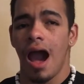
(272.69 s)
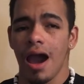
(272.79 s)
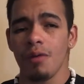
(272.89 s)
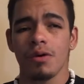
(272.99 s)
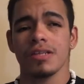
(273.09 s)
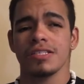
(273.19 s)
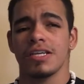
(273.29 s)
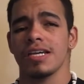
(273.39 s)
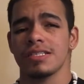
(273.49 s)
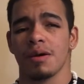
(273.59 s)
I want to
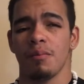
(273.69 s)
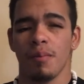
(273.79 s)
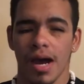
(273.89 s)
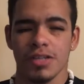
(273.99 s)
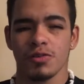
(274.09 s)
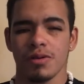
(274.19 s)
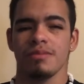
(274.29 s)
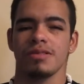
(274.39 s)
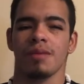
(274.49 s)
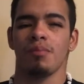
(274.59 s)
chase my
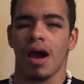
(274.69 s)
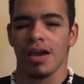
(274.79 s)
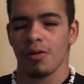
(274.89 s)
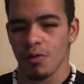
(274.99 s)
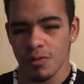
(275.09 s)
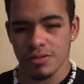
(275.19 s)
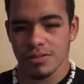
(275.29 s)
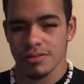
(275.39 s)
dreams and my goals.